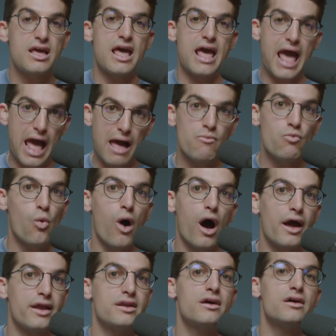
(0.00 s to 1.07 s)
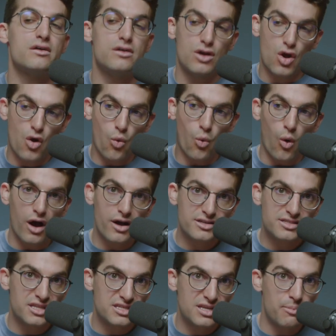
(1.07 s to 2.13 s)
M1 was
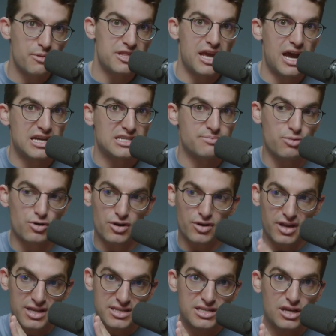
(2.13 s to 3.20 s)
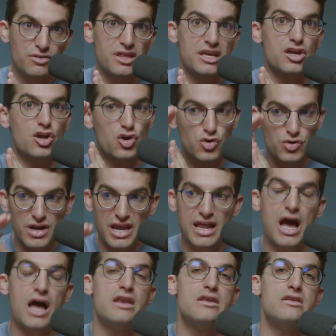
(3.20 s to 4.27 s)
the tip of the iceberg until they can create
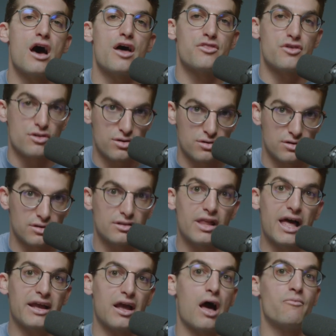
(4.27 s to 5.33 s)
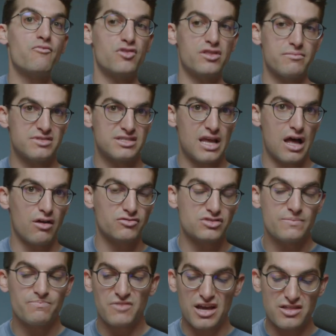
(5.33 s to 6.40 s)
another leg up for themselves.
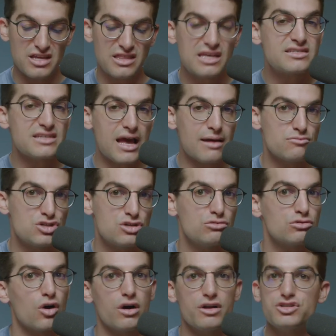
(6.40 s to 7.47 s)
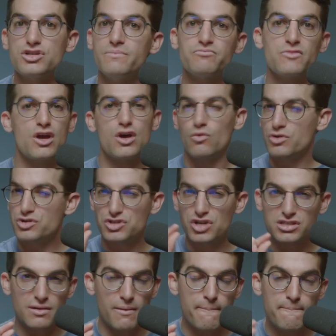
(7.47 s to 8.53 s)
I think this M2 launch was
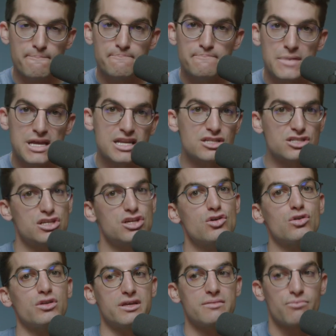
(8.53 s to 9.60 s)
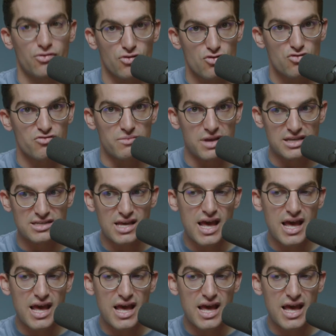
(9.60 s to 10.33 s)
just minuscule improvement,